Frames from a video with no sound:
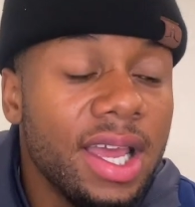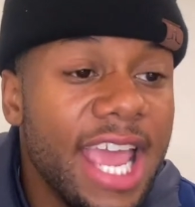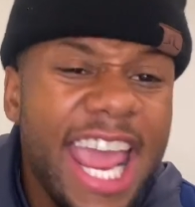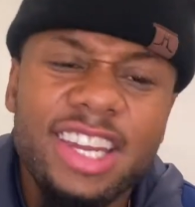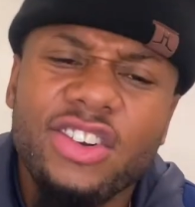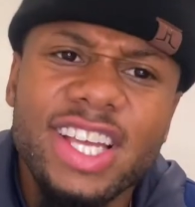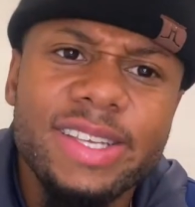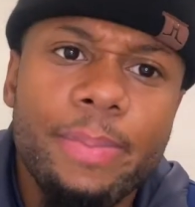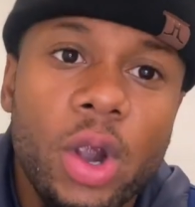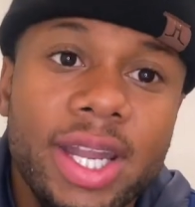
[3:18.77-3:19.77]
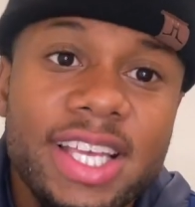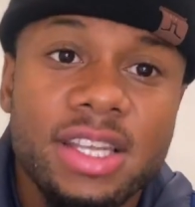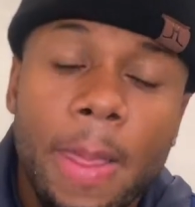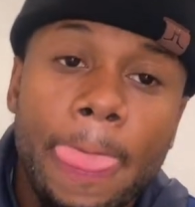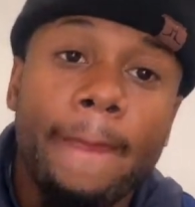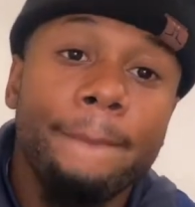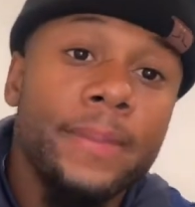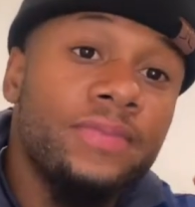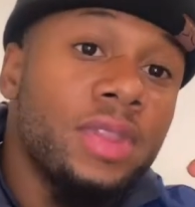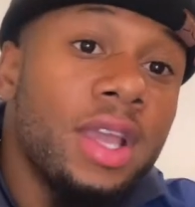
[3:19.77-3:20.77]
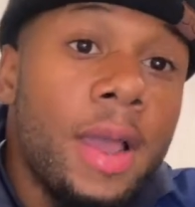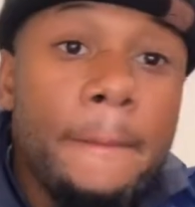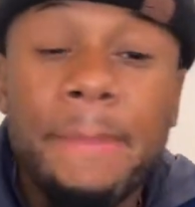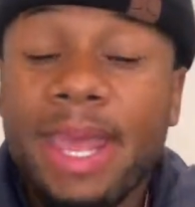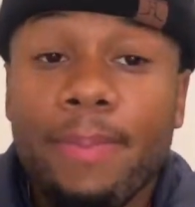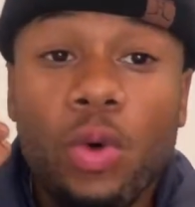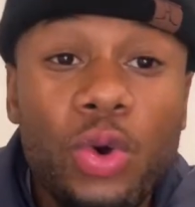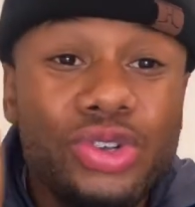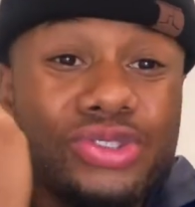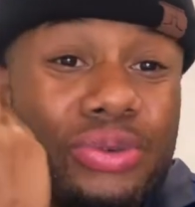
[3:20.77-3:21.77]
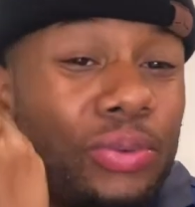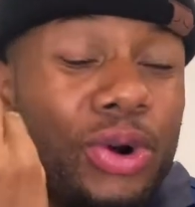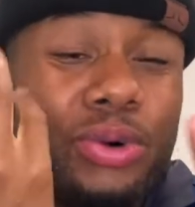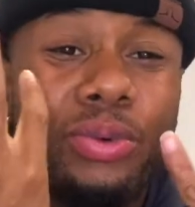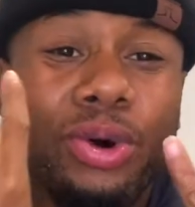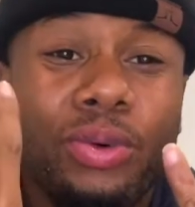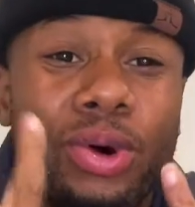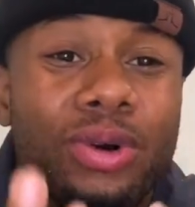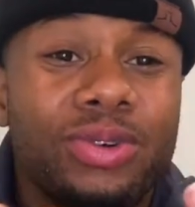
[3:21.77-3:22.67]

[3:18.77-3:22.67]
And the crazy part is, people will, will, will,